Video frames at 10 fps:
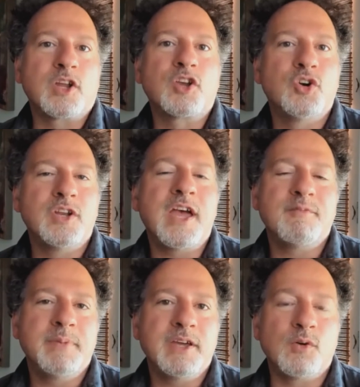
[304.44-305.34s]
it could
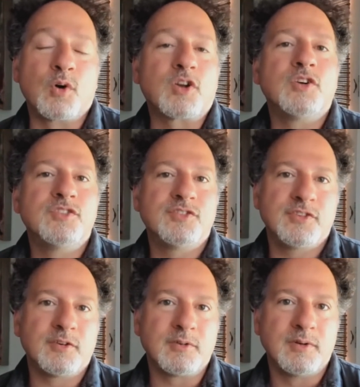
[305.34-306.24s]
have been or could
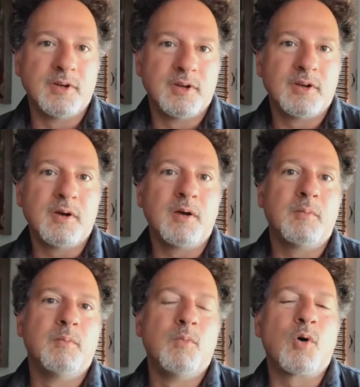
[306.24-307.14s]
still
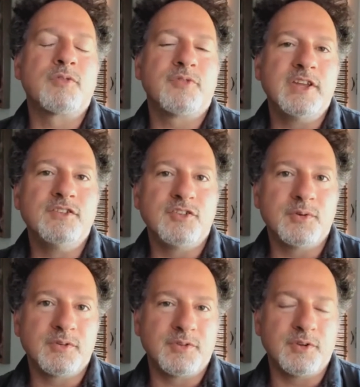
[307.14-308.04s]
morph
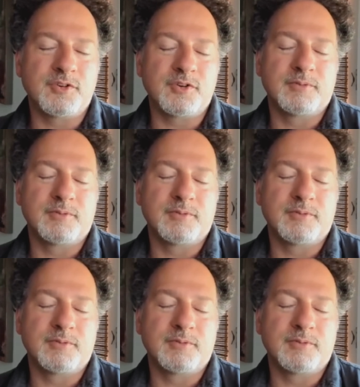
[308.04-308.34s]
into in the future.